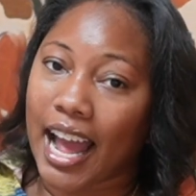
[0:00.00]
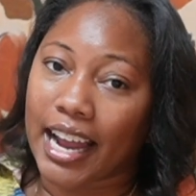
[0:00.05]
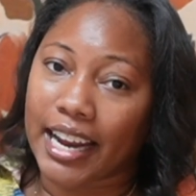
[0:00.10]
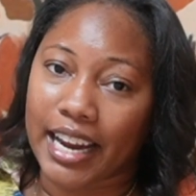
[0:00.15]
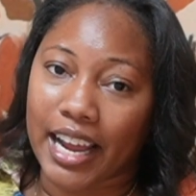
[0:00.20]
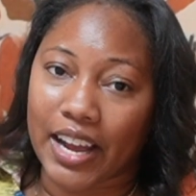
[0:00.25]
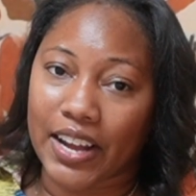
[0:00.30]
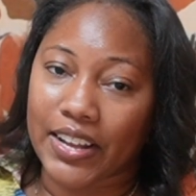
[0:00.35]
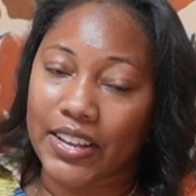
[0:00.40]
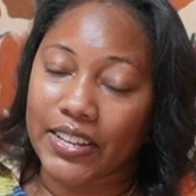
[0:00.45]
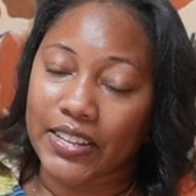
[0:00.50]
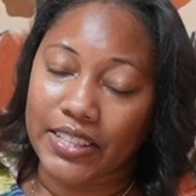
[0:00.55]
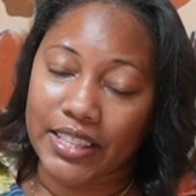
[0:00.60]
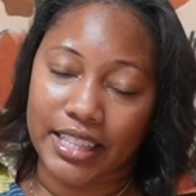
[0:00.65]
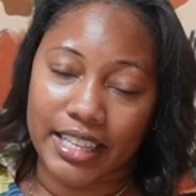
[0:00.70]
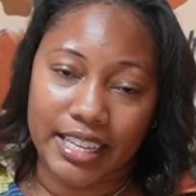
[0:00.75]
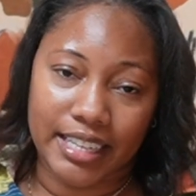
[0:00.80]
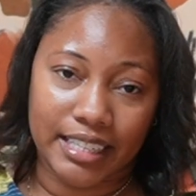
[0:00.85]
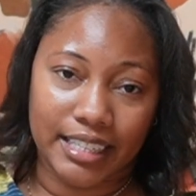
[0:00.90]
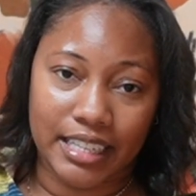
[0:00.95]
Now,
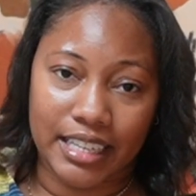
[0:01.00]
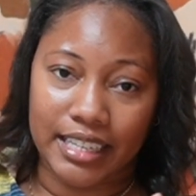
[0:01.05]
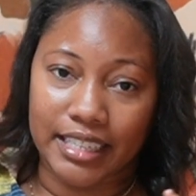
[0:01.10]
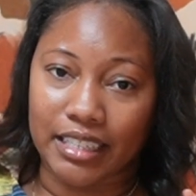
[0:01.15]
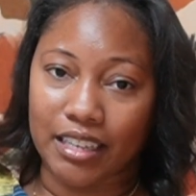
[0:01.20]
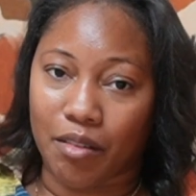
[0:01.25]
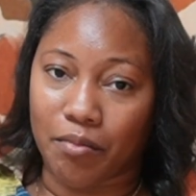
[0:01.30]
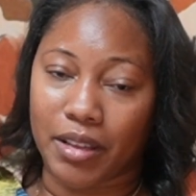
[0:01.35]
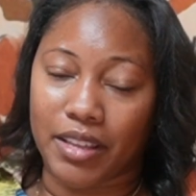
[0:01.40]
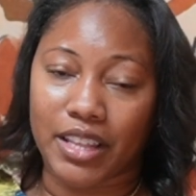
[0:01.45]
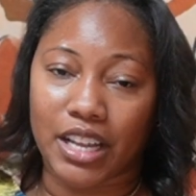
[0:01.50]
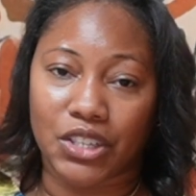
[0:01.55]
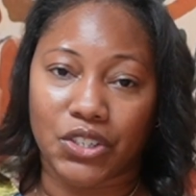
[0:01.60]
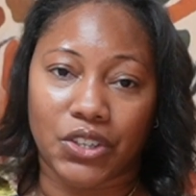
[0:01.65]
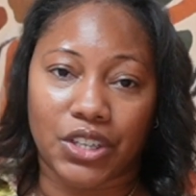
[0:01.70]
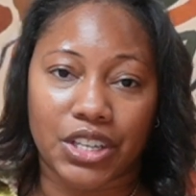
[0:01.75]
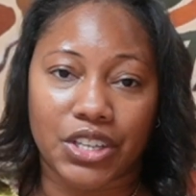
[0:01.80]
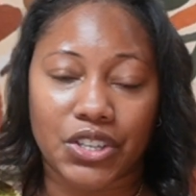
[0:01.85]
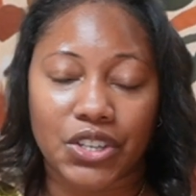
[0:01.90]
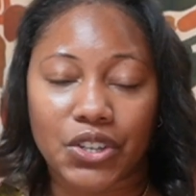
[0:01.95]
this is something that you
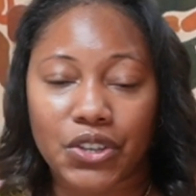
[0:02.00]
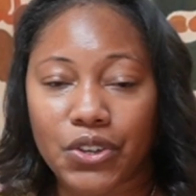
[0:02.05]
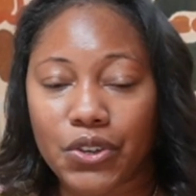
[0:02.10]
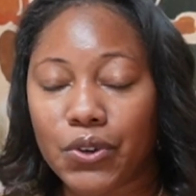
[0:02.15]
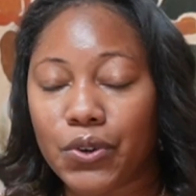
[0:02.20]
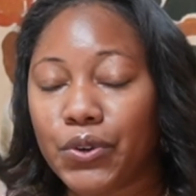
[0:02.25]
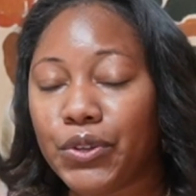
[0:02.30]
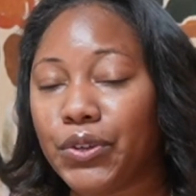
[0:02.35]
can do.